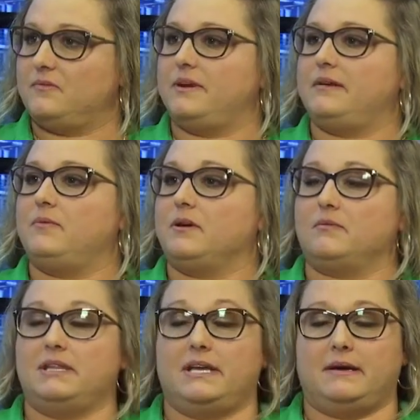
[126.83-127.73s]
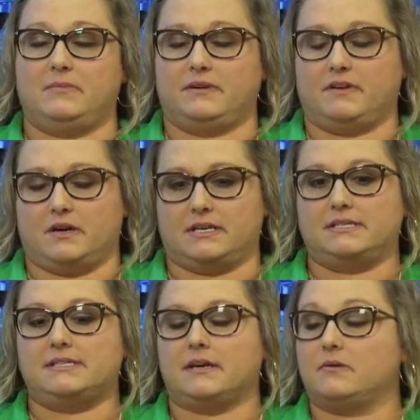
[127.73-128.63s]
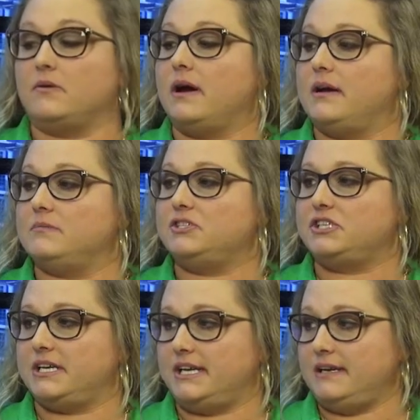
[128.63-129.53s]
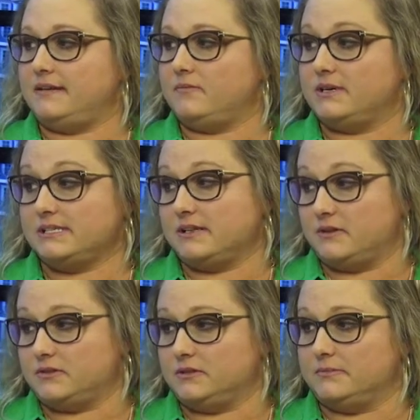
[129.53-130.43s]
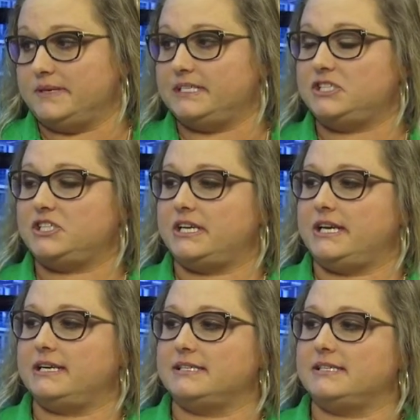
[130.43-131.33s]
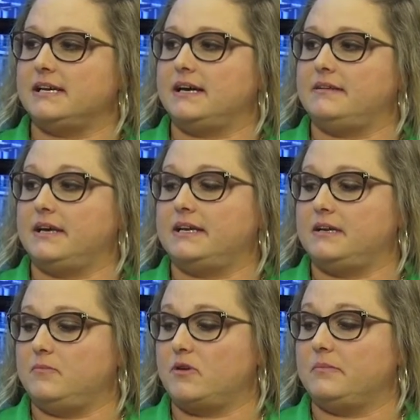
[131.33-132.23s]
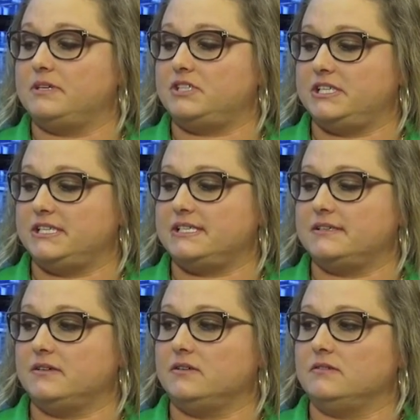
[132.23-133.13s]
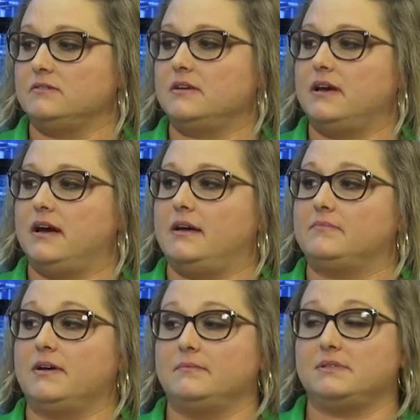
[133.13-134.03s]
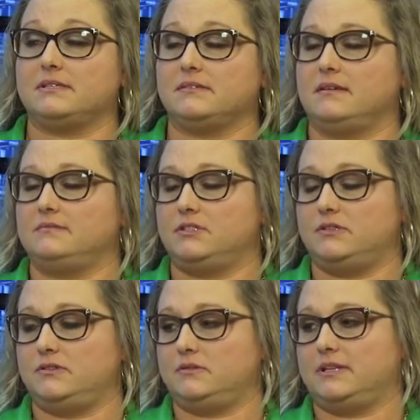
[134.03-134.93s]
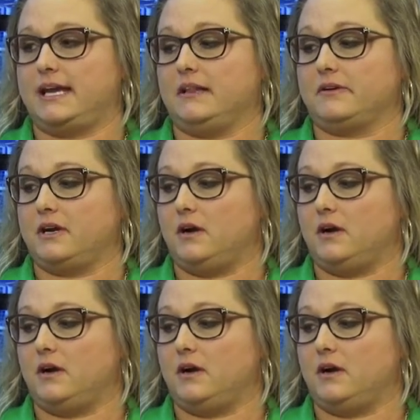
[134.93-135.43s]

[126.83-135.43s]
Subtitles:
We work with a number of artists. So she was local, but she is not anymore, but she still comes to the gallery